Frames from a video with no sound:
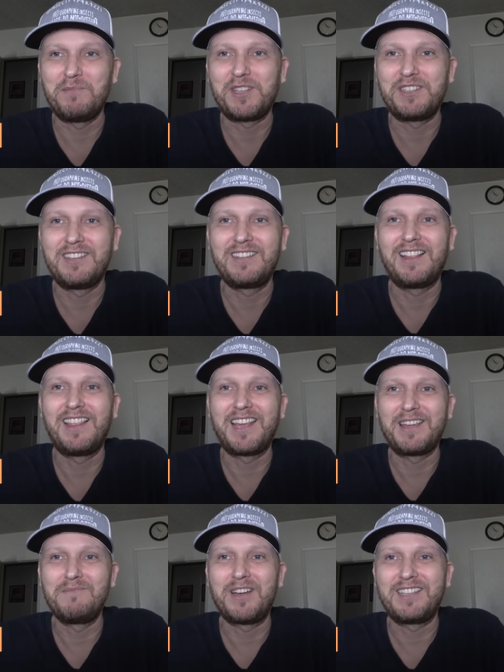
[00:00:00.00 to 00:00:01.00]
button,
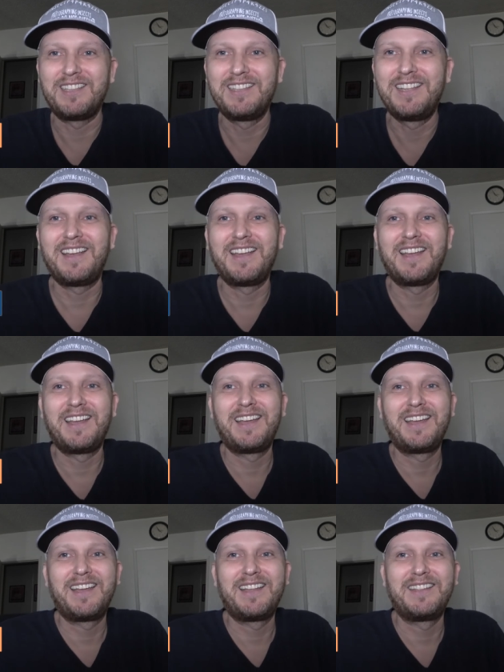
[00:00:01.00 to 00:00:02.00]
like button,
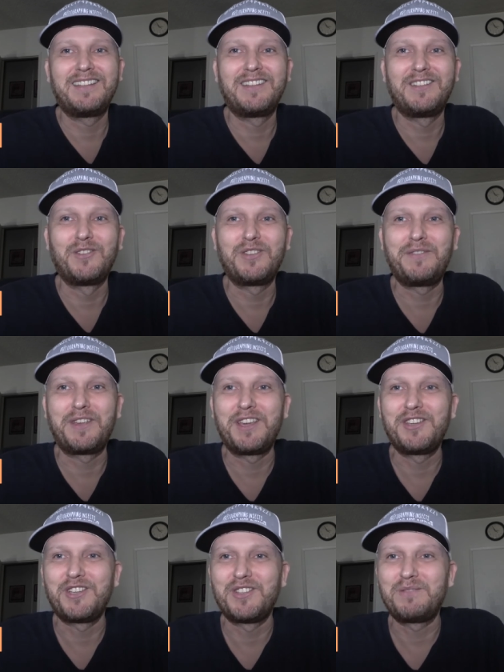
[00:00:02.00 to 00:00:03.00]
and
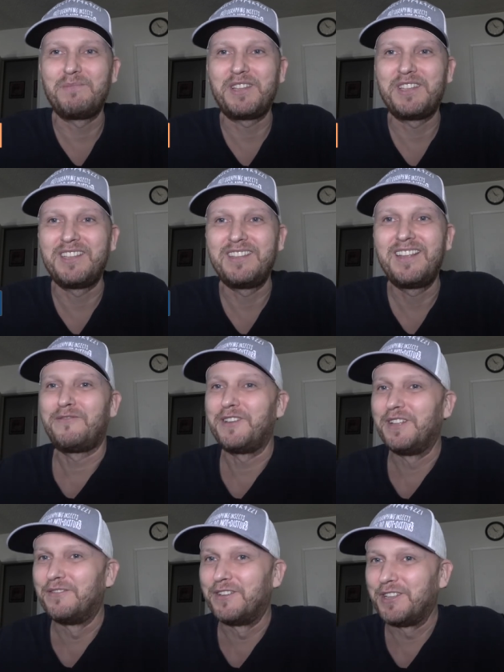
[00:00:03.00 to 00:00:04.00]
notifications button.
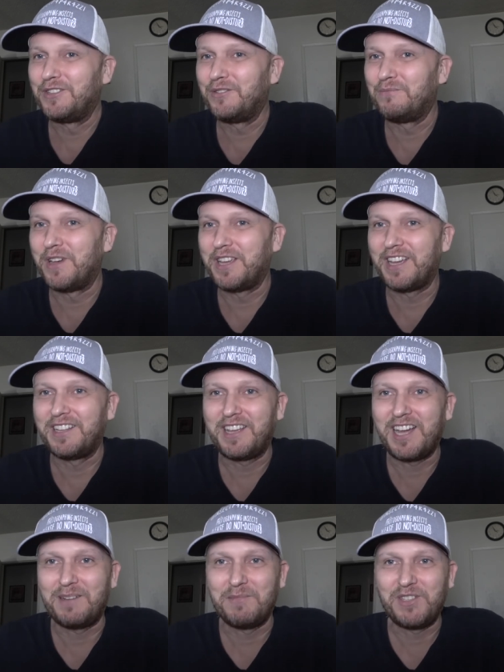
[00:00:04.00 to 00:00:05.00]
Feel free to make any
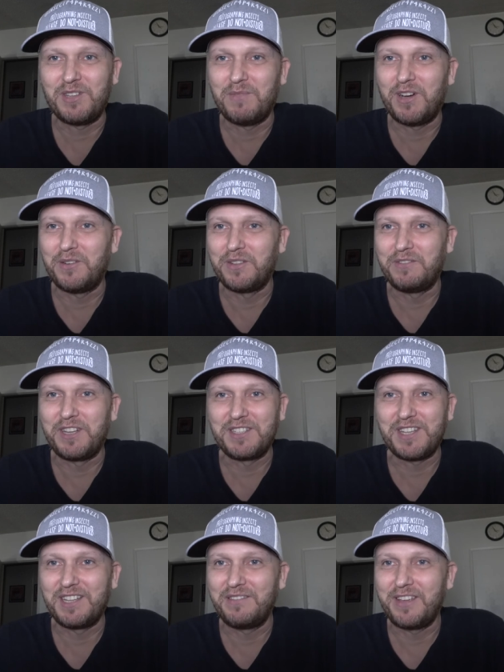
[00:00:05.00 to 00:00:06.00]
comments about if
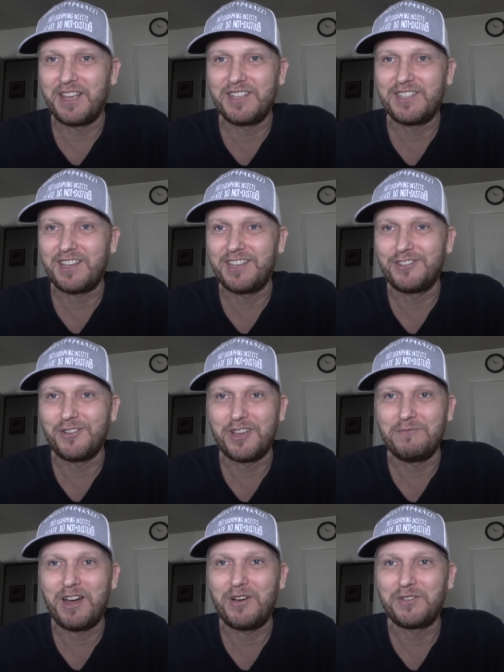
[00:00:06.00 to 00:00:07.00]
there's anything else I can talk
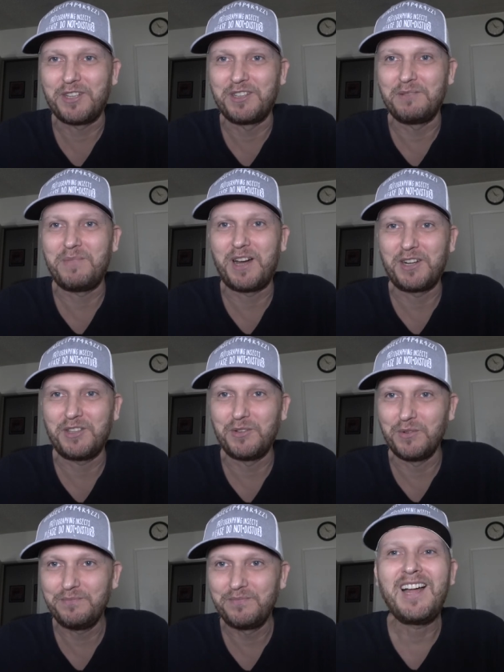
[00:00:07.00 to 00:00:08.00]
about in the part
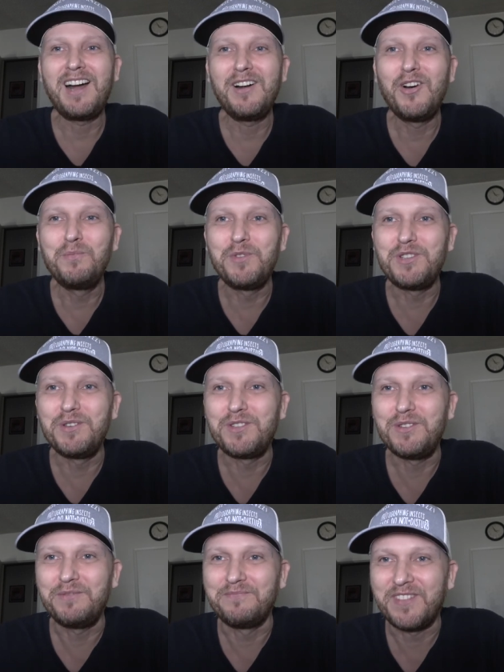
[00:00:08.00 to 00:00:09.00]
two. I hope to see you
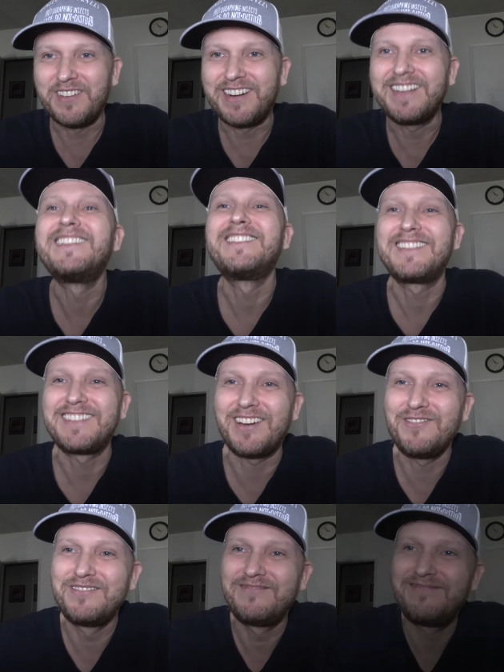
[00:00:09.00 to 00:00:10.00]
soon. All right, ciao.